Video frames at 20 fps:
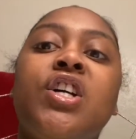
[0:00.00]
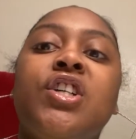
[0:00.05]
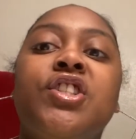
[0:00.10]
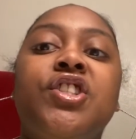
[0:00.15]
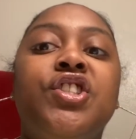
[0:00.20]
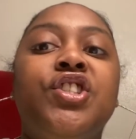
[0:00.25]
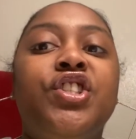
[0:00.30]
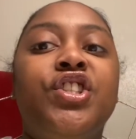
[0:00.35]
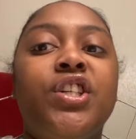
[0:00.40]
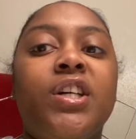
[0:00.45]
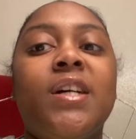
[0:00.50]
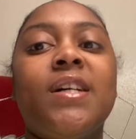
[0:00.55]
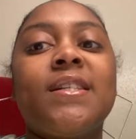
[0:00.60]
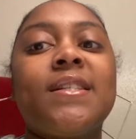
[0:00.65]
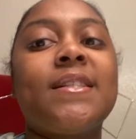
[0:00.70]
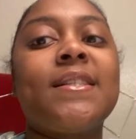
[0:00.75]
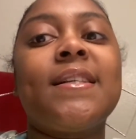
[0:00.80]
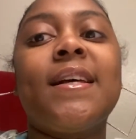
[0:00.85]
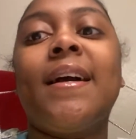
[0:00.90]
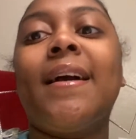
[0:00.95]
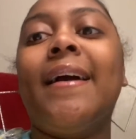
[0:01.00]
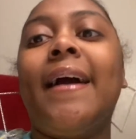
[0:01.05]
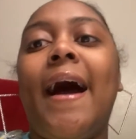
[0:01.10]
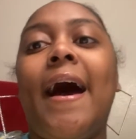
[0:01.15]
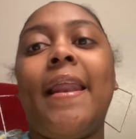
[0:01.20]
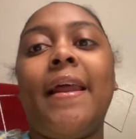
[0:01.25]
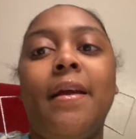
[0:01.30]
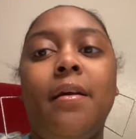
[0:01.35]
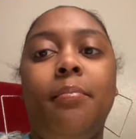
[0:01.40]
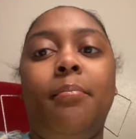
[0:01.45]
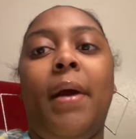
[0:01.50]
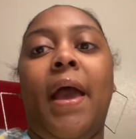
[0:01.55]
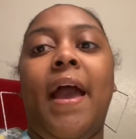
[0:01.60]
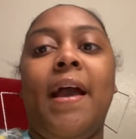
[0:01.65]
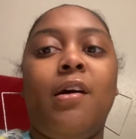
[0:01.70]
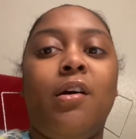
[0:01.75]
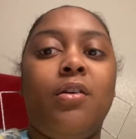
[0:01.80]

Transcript: just got it back